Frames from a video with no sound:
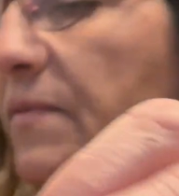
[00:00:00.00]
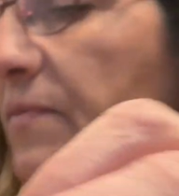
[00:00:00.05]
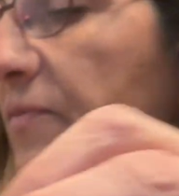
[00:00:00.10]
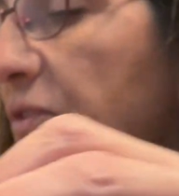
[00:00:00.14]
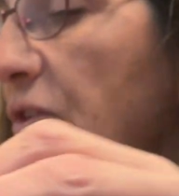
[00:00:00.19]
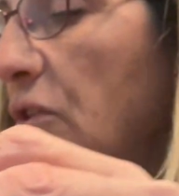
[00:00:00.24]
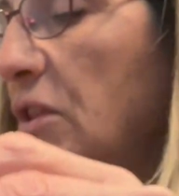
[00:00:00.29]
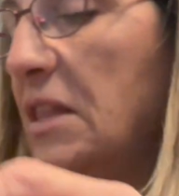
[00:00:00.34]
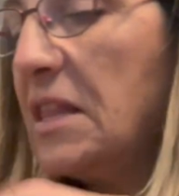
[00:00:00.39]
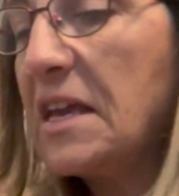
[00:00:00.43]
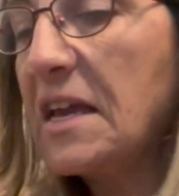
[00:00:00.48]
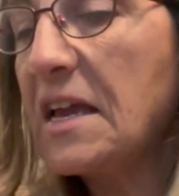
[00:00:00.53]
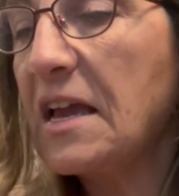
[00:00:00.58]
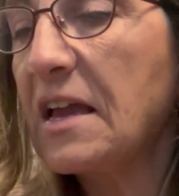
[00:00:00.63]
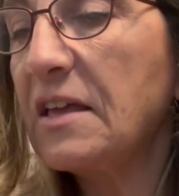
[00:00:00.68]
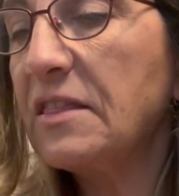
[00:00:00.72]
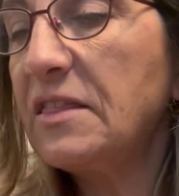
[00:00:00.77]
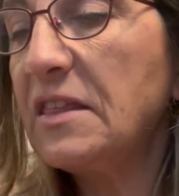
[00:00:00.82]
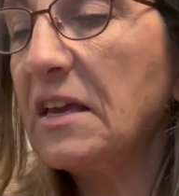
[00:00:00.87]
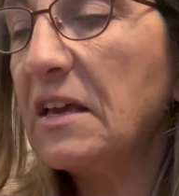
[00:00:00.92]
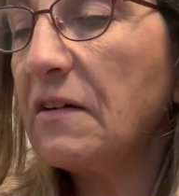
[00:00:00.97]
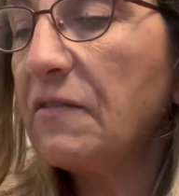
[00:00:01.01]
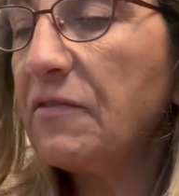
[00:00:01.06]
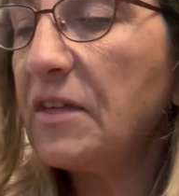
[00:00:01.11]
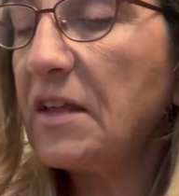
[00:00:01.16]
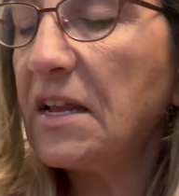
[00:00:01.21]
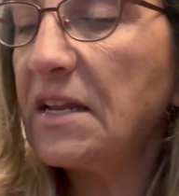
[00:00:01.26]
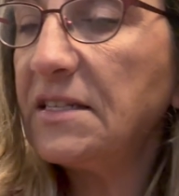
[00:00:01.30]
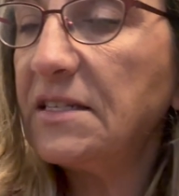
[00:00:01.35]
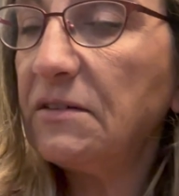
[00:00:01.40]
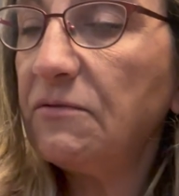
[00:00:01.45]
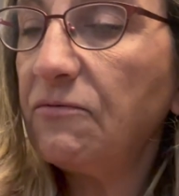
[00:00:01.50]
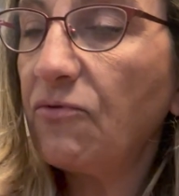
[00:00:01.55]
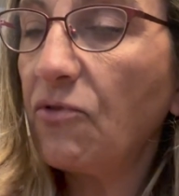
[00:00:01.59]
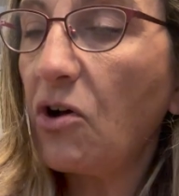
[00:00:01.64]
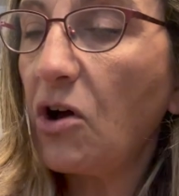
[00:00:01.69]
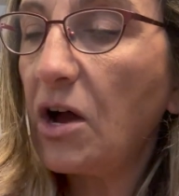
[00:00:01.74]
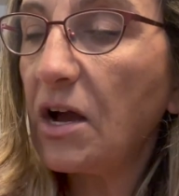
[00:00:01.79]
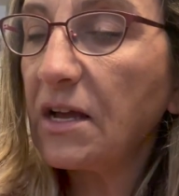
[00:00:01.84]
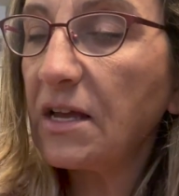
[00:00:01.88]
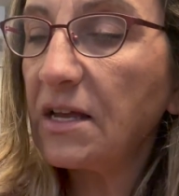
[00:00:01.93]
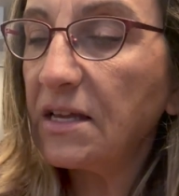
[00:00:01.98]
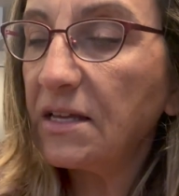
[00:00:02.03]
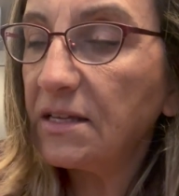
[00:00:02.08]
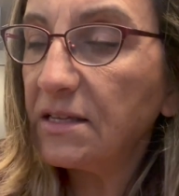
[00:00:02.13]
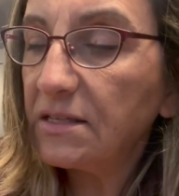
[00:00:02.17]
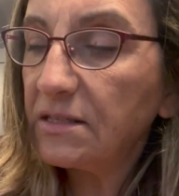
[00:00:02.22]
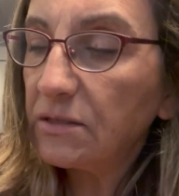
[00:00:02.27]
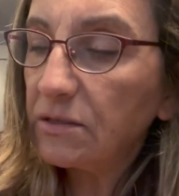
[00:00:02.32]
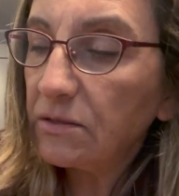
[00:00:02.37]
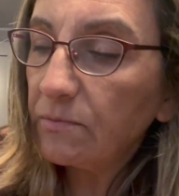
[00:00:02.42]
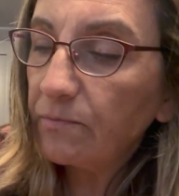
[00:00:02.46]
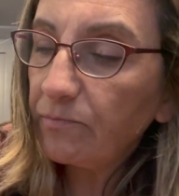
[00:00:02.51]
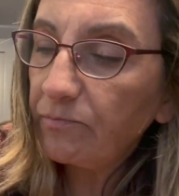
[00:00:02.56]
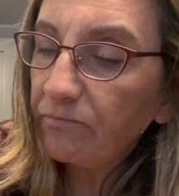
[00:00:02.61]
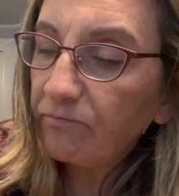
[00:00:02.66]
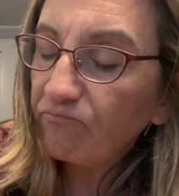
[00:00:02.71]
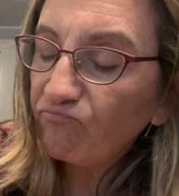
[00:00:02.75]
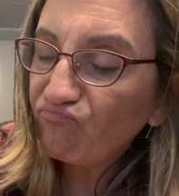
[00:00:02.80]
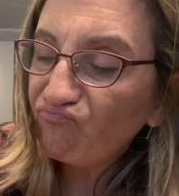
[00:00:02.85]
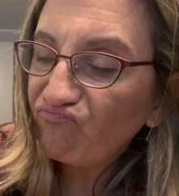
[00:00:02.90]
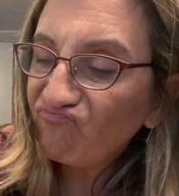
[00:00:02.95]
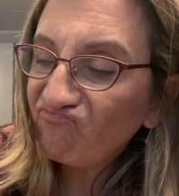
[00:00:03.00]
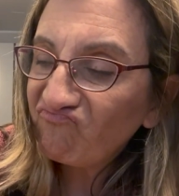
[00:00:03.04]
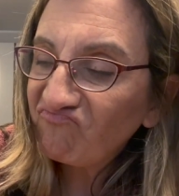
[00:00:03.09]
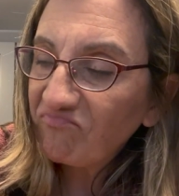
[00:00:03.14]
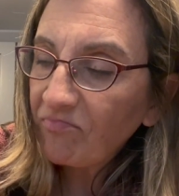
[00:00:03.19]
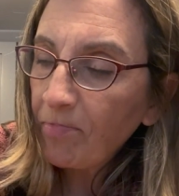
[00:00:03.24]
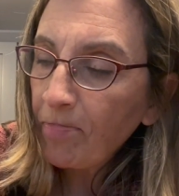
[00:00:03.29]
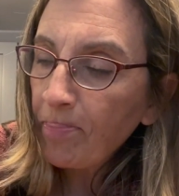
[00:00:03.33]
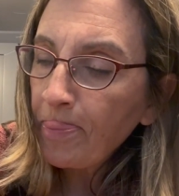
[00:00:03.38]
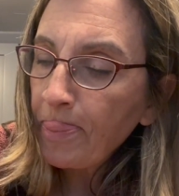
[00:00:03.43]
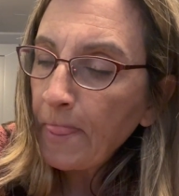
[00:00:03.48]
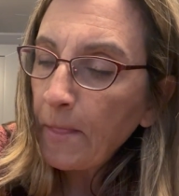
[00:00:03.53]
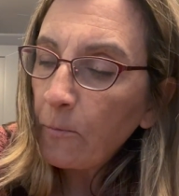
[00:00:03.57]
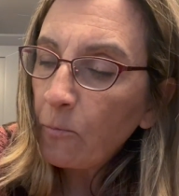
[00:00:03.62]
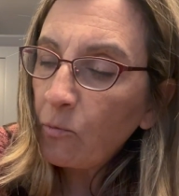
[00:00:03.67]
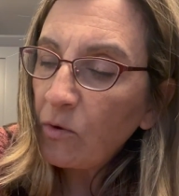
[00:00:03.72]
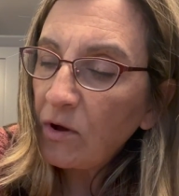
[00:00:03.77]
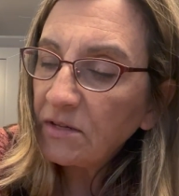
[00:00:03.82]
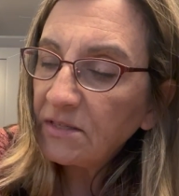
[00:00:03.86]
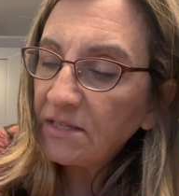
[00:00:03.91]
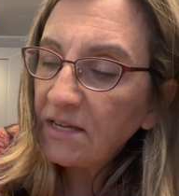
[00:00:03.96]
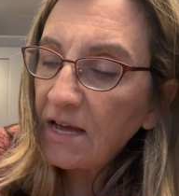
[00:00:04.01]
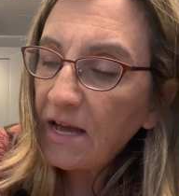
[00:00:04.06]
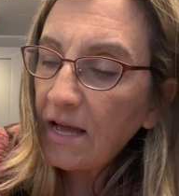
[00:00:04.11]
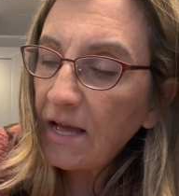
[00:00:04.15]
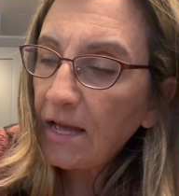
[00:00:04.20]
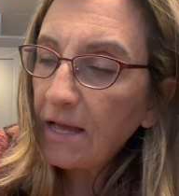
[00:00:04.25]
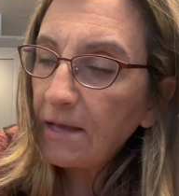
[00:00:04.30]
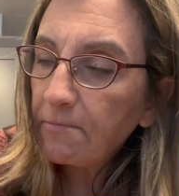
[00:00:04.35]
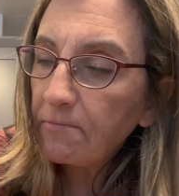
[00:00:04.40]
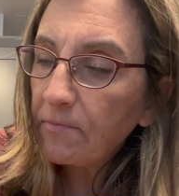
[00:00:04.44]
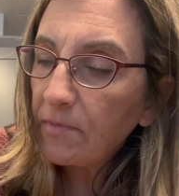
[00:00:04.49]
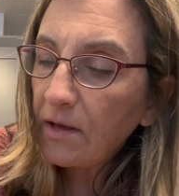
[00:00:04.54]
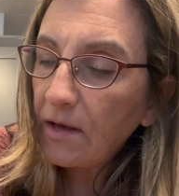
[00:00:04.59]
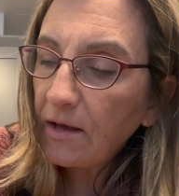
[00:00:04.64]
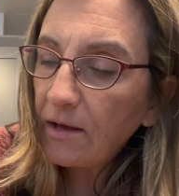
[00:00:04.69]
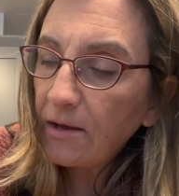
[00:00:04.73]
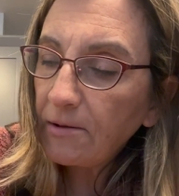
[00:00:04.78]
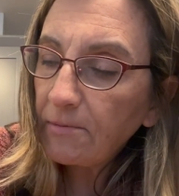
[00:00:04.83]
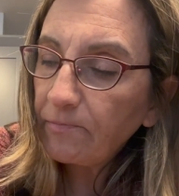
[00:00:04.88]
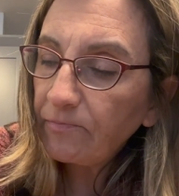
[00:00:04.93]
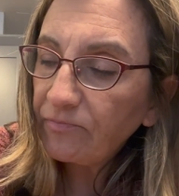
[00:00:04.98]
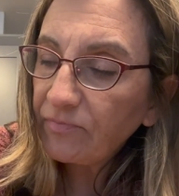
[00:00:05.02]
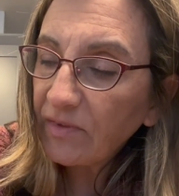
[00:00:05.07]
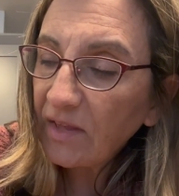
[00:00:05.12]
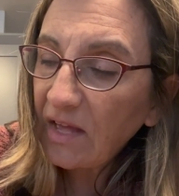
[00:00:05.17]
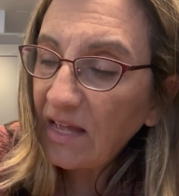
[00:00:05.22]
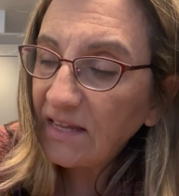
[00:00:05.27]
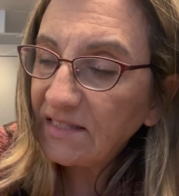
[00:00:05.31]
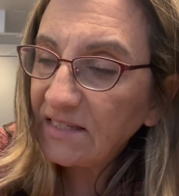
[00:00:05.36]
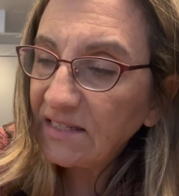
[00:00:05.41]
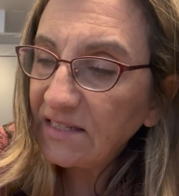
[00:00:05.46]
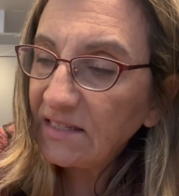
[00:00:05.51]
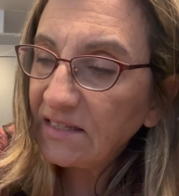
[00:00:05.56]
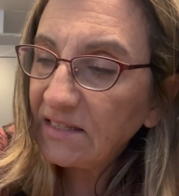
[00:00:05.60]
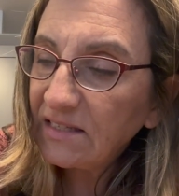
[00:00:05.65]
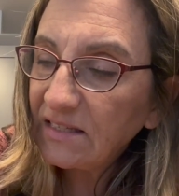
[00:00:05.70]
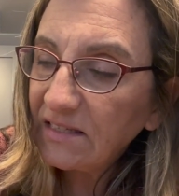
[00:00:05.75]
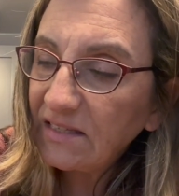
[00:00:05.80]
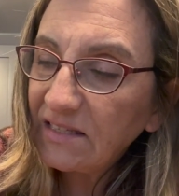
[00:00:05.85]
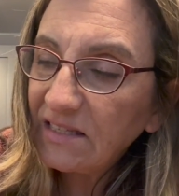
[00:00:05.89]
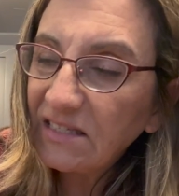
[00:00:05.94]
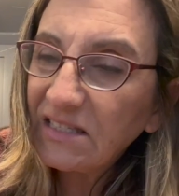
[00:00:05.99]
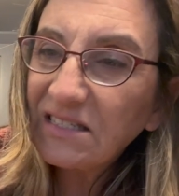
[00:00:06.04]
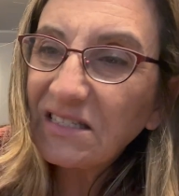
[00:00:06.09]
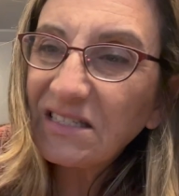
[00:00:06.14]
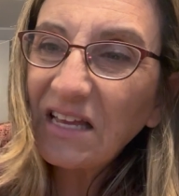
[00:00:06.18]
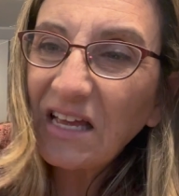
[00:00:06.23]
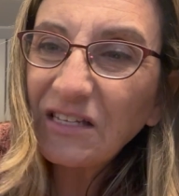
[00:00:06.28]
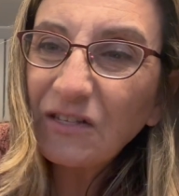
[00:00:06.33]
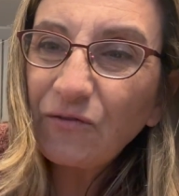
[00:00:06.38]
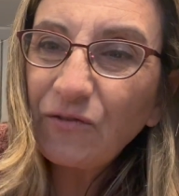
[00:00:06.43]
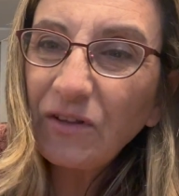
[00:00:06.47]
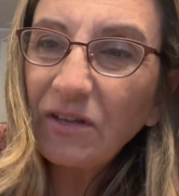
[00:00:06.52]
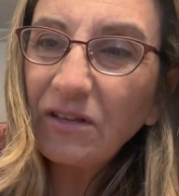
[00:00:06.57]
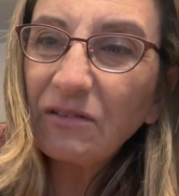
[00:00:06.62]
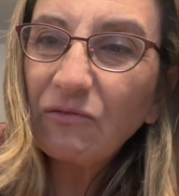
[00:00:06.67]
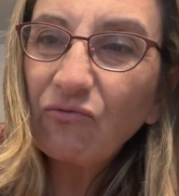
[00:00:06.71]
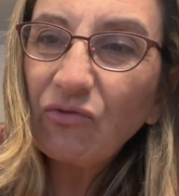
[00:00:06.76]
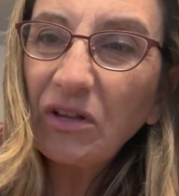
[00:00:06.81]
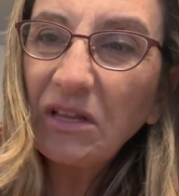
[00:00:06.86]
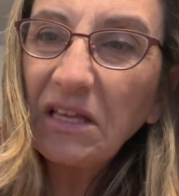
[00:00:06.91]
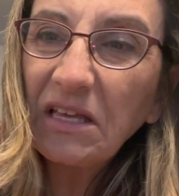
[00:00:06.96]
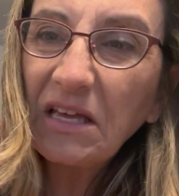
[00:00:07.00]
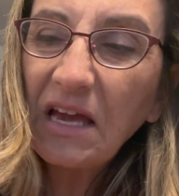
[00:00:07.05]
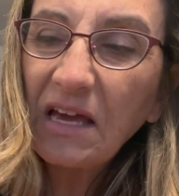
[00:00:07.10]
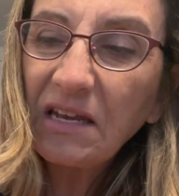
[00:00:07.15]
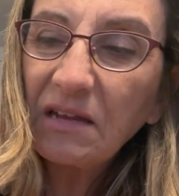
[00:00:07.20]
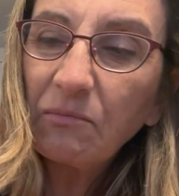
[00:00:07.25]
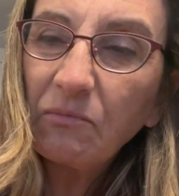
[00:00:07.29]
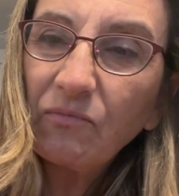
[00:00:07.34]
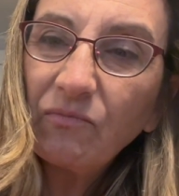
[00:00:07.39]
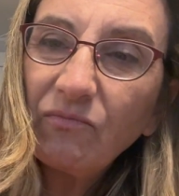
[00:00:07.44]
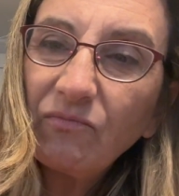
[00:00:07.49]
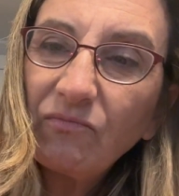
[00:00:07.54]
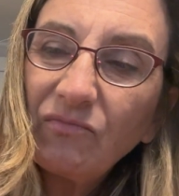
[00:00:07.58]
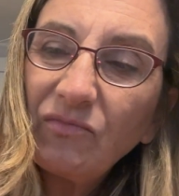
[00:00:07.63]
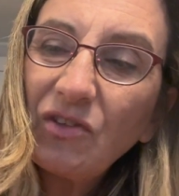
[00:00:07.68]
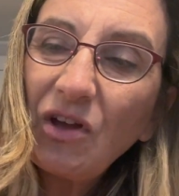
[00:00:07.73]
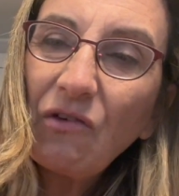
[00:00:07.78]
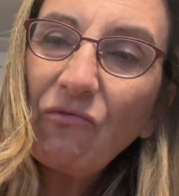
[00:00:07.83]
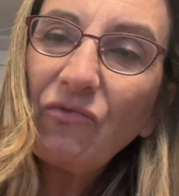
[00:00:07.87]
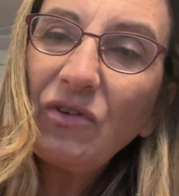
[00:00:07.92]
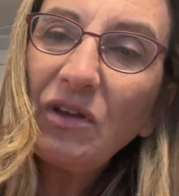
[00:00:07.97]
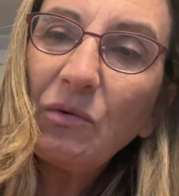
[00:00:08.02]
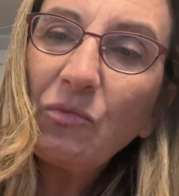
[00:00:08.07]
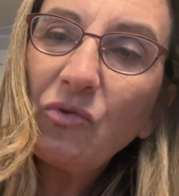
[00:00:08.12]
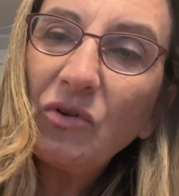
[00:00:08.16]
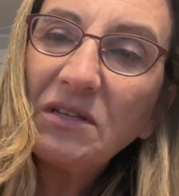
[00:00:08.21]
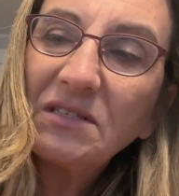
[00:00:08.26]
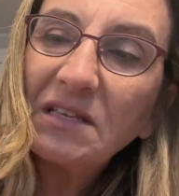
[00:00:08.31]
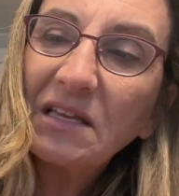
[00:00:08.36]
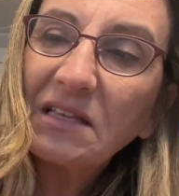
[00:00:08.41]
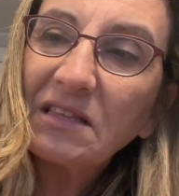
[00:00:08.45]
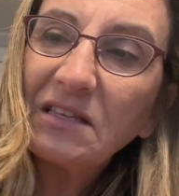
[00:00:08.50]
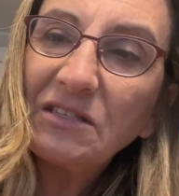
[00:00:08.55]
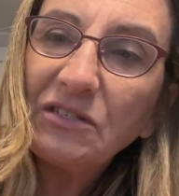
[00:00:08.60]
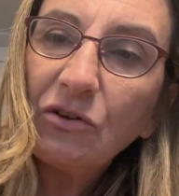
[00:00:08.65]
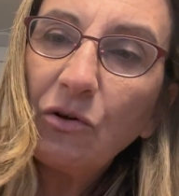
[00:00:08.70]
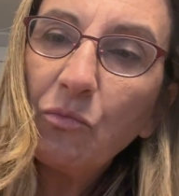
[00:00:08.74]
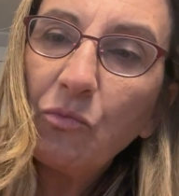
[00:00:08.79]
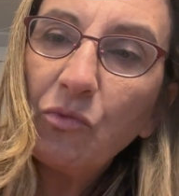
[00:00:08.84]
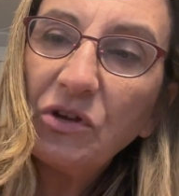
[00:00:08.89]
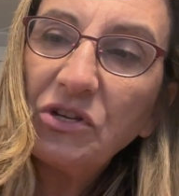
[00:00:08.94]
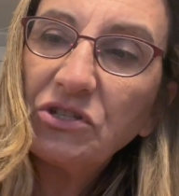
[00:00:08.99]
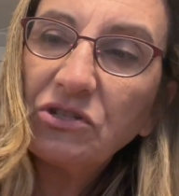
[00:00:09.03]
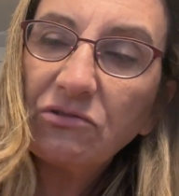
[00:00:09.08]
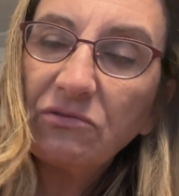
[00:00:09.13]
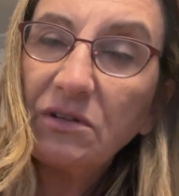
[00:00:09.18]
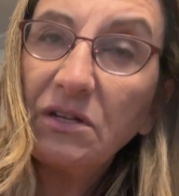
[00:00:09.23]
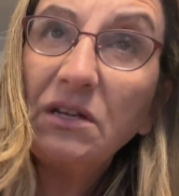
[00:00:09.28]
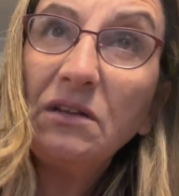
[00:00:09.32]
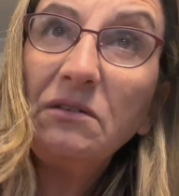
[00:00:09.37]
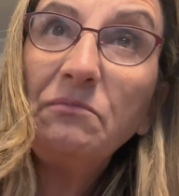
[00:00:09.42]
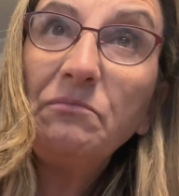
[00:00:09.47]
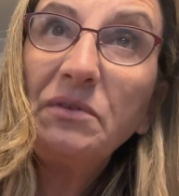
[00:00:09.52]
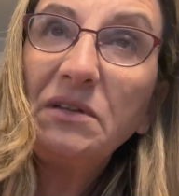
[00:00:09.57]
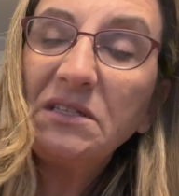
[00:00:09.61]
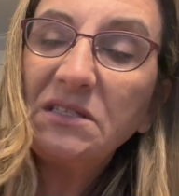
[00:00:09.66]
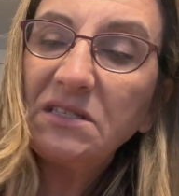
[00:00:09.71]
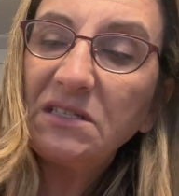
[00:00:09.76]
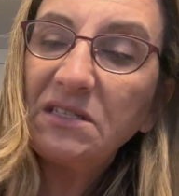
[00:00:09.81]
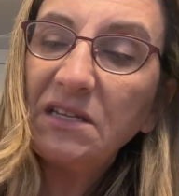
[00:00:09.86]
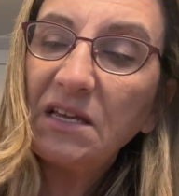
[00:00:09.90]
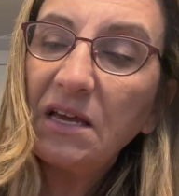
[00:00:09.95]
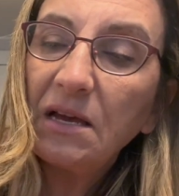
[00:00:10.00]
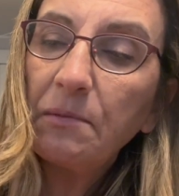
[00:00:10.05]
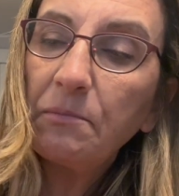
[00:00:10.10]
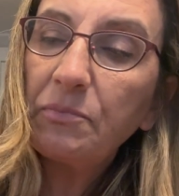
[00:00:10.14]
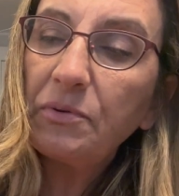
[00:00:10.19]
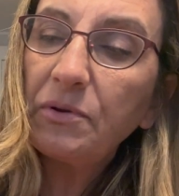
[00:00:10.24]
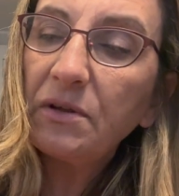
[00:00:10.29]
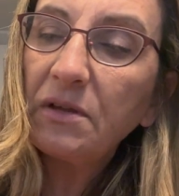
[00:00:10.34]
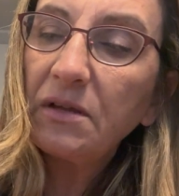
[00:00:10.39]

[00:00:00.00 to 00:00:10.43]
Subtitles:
The only thing I can think of that I did wrong is one time I didn't, this does feel really kind of, not real moist, like there's no moisture in it, but it's damp.